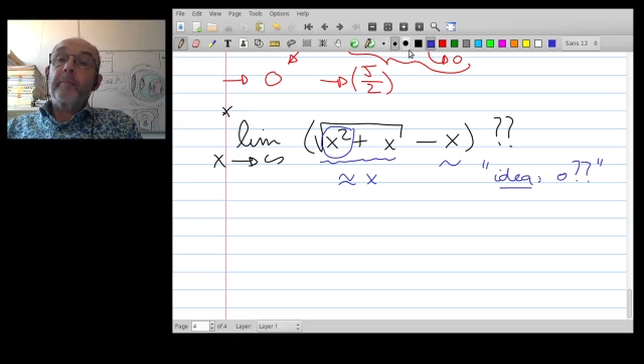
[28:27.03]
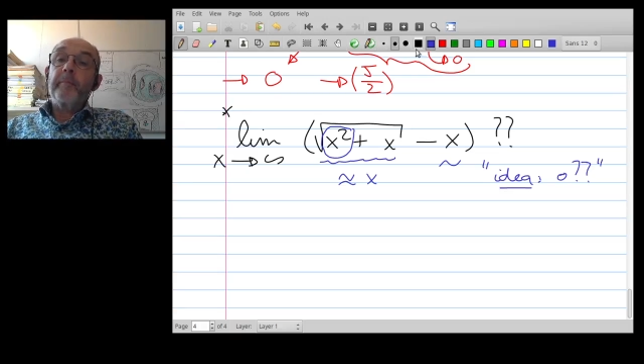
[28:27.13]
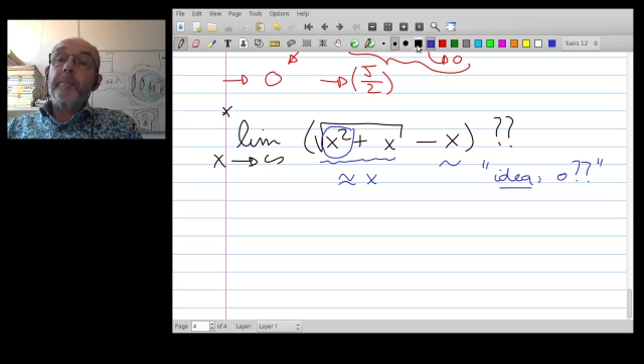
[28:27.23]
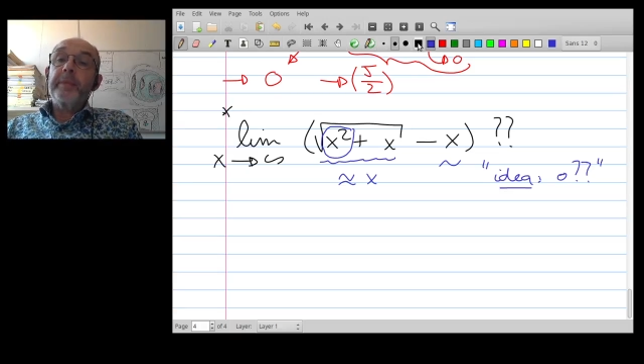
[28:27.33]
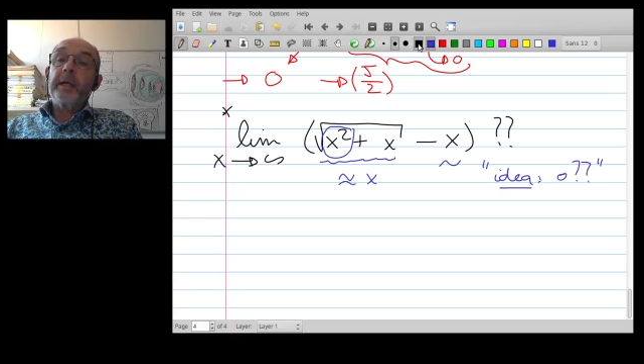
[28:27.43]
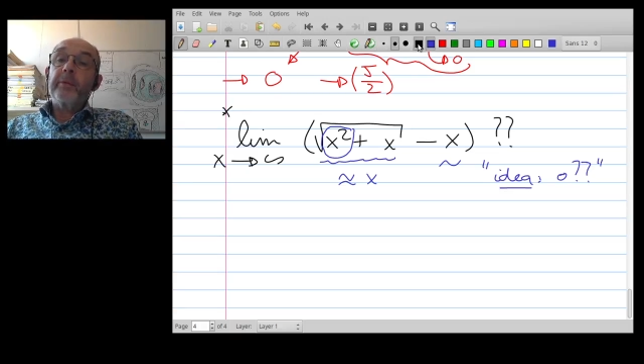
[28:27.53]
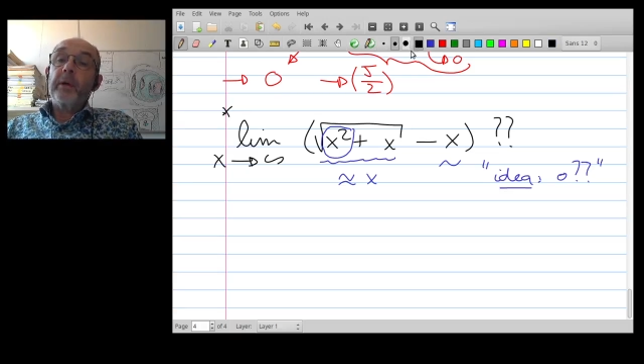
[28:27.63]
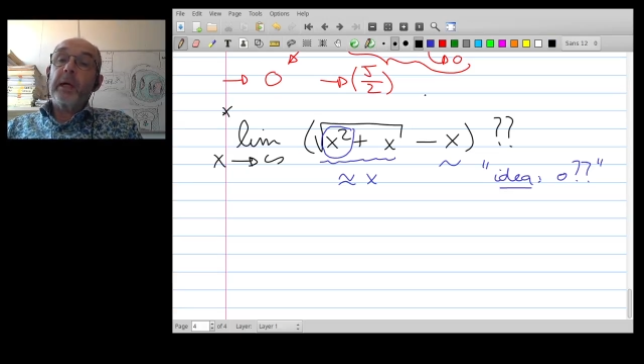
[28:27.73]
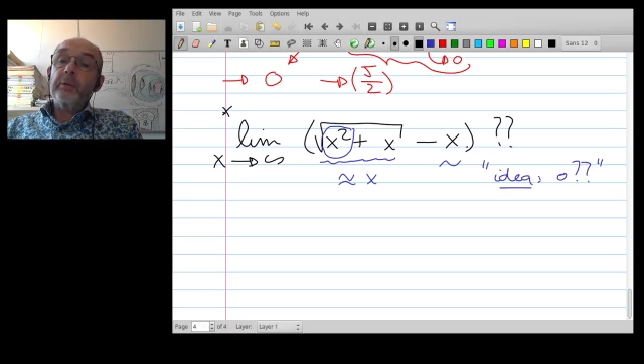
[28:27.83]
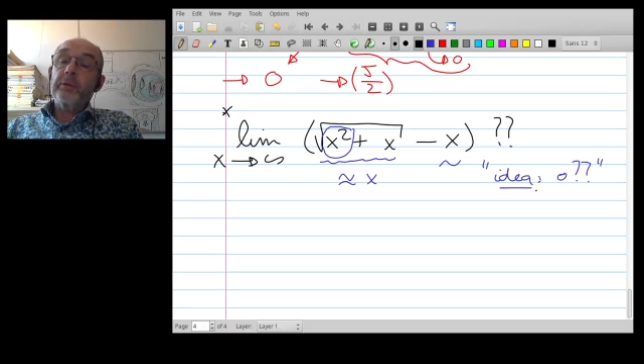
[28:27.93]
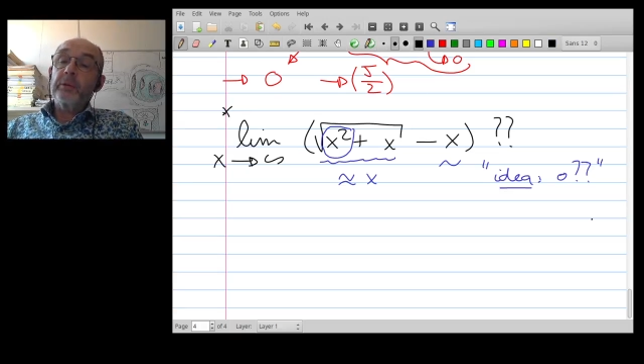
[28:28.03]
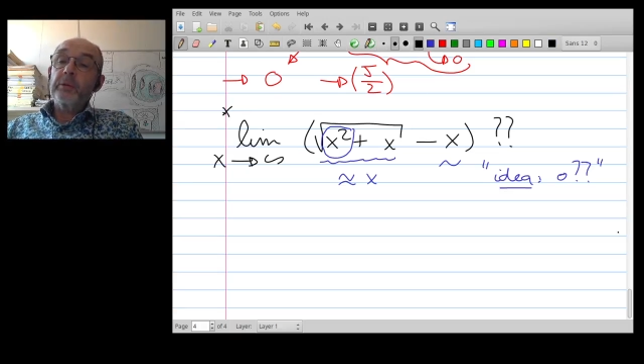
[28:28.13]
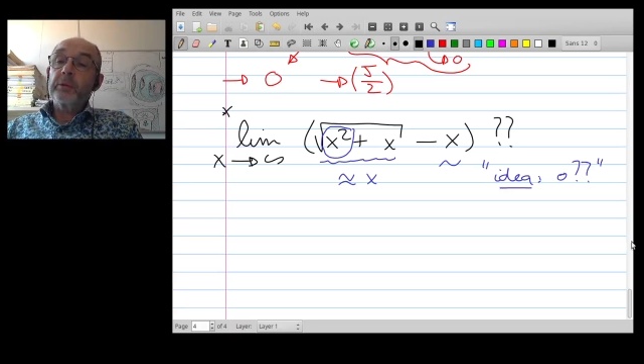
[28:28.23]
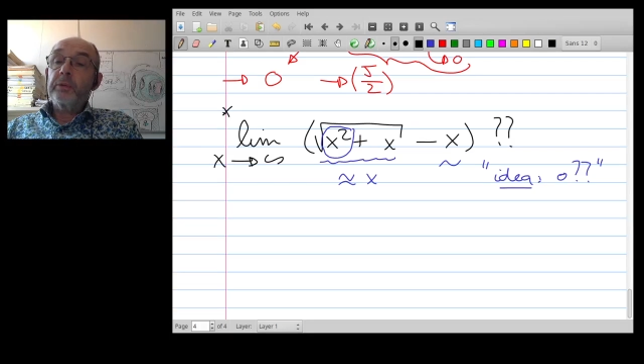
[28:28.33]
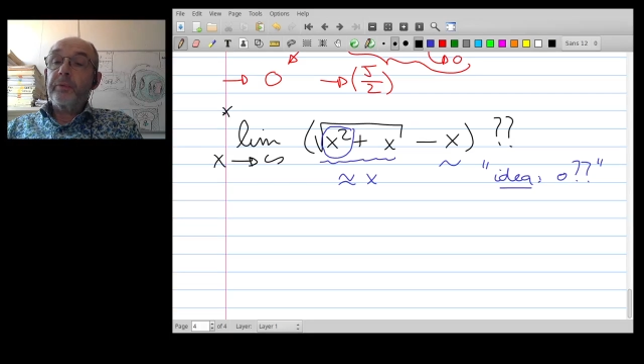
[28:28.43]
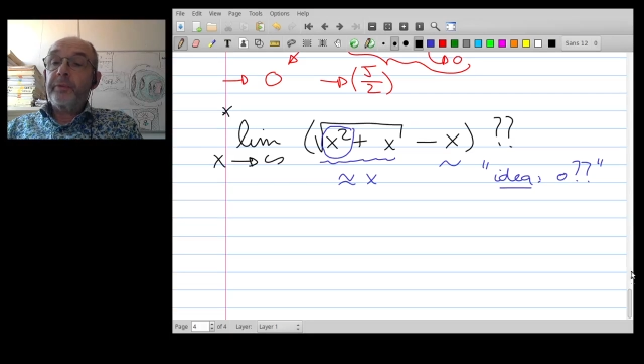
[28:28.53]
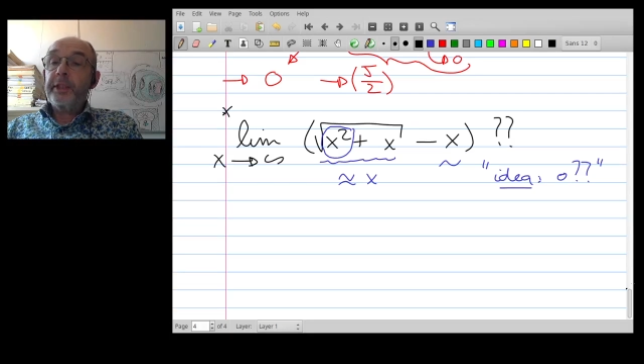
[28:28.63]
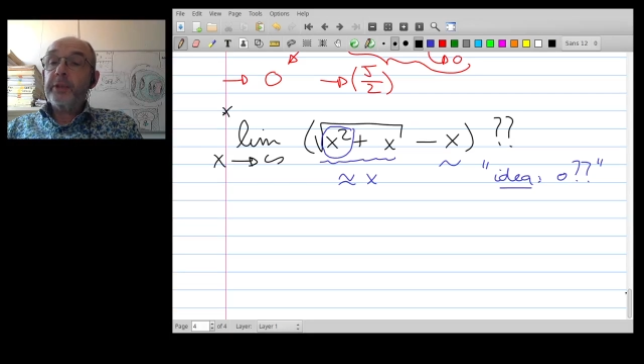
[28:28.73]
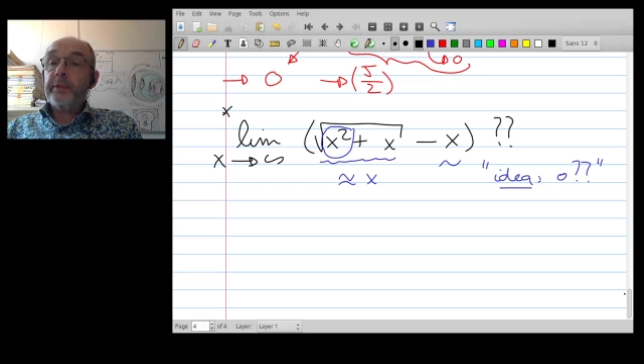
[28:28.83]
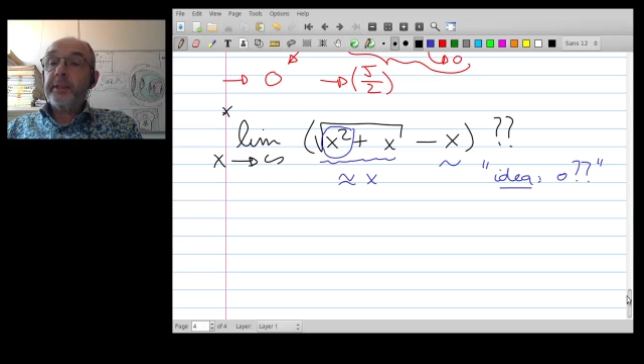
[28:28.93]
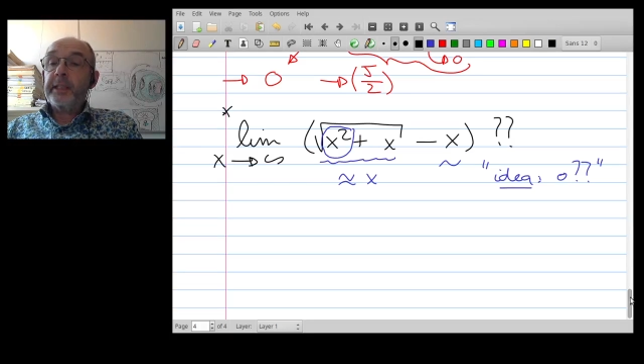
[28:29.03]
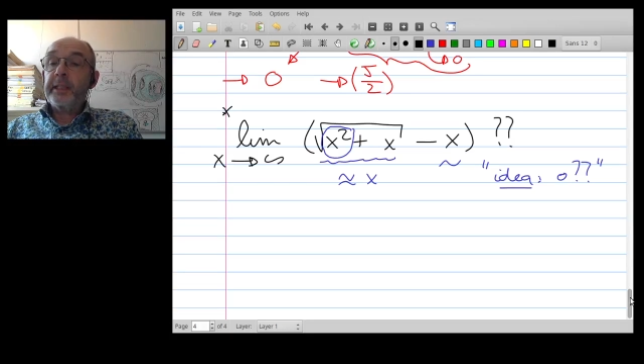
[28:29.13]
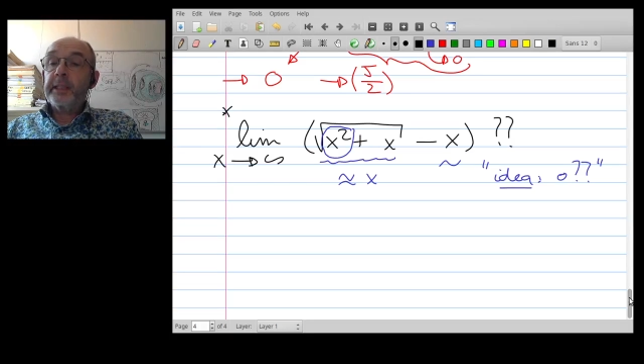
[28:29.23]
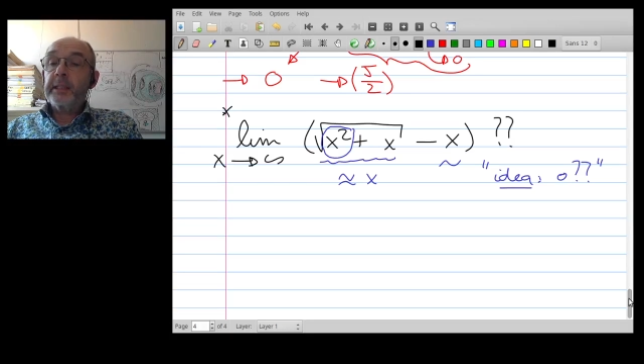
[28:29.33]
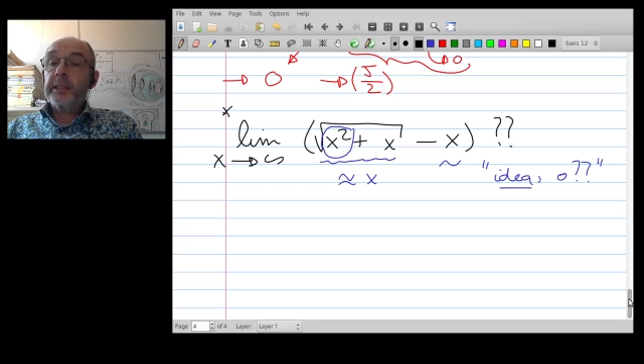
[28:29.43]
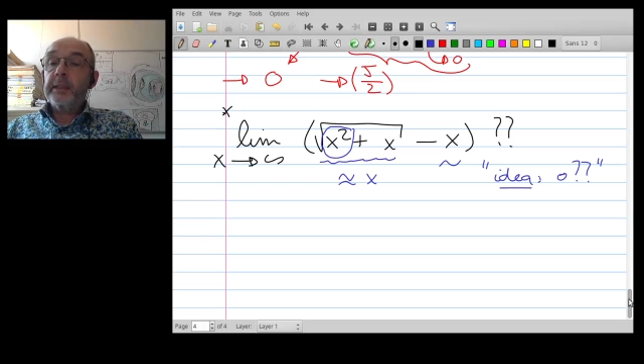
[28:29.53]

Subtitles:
Now, how to do this one here?